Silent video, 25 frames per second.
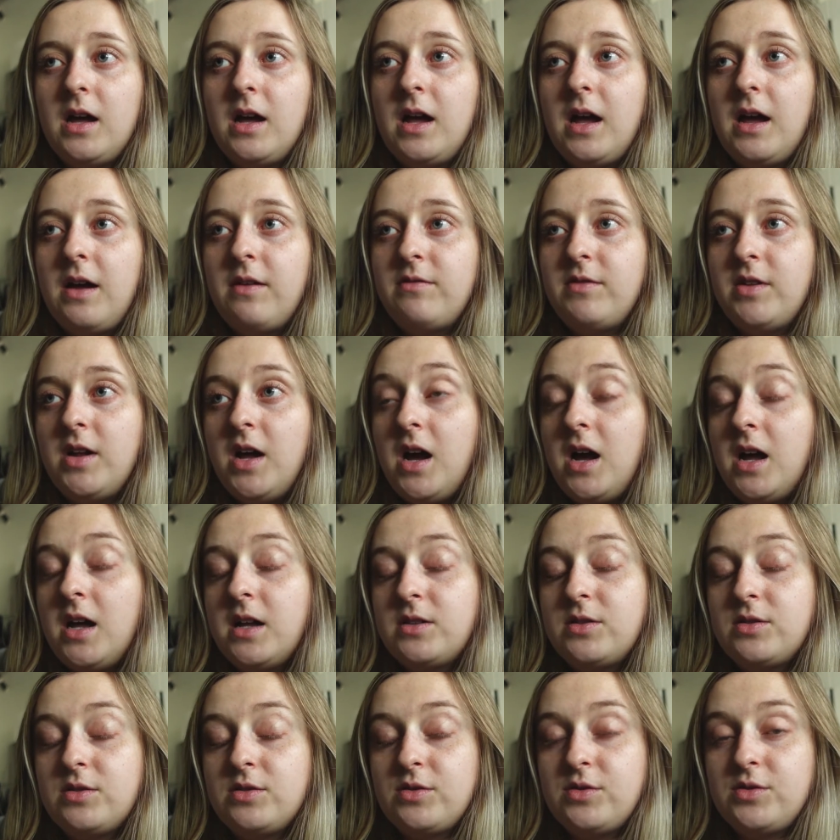have not
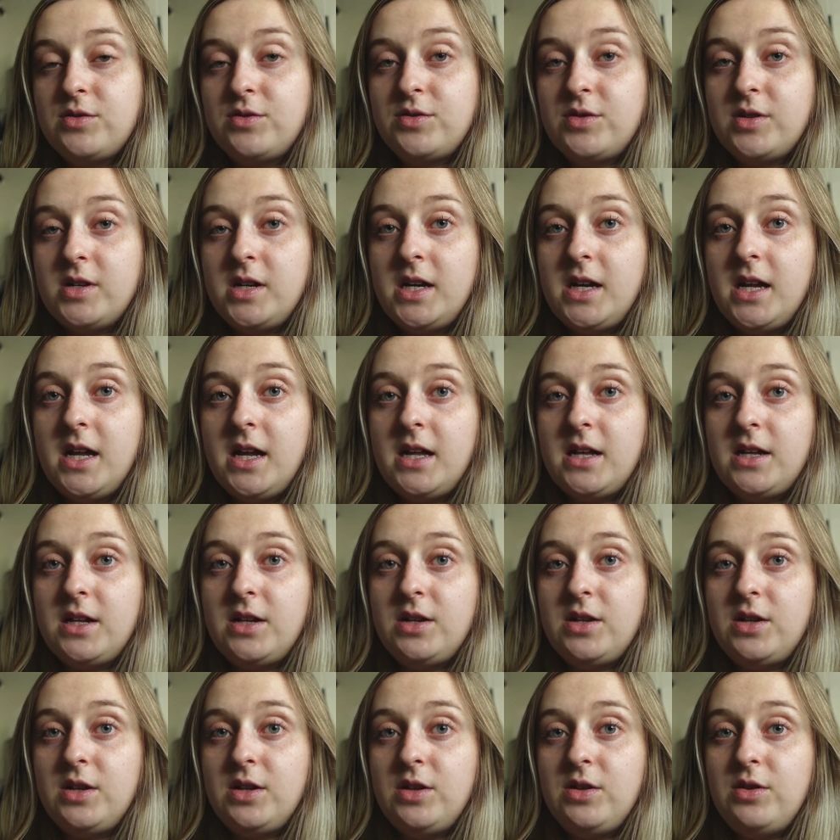had surgery
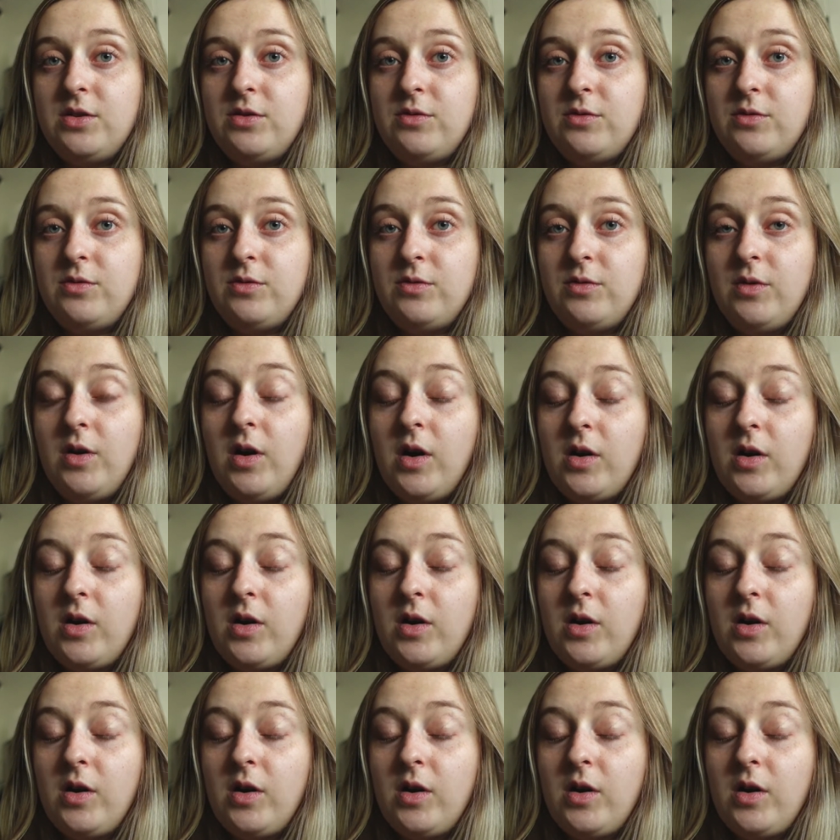and you